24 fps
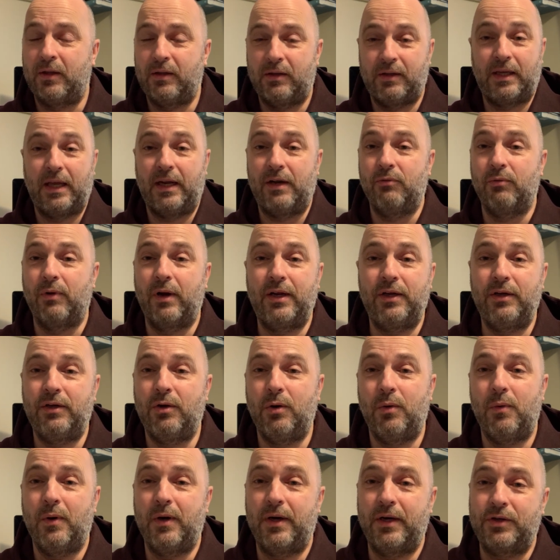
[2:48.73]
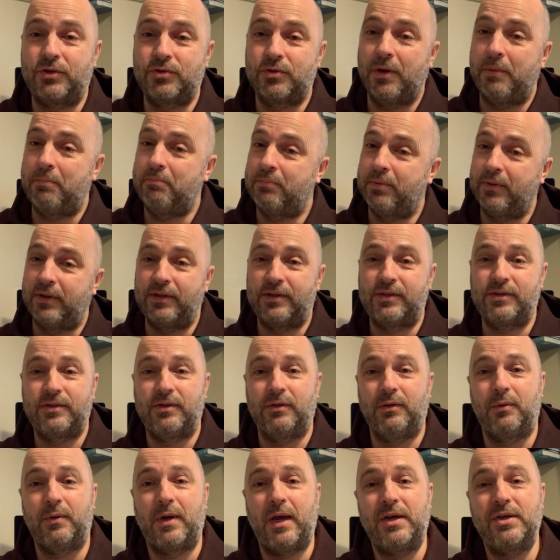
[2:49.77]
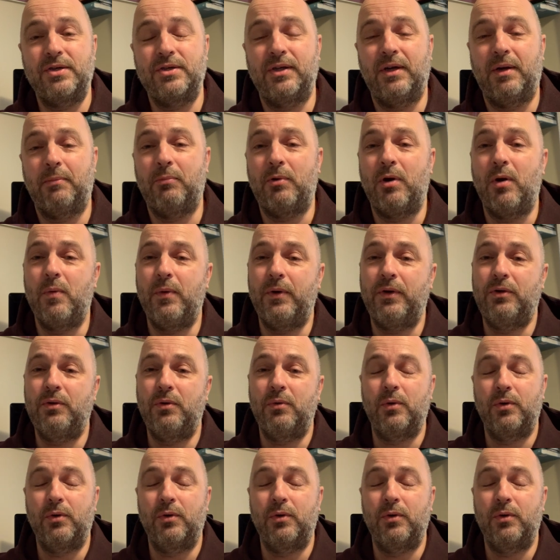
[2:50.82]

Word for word: getting ready to go on a trip, and this is the location I'm going to,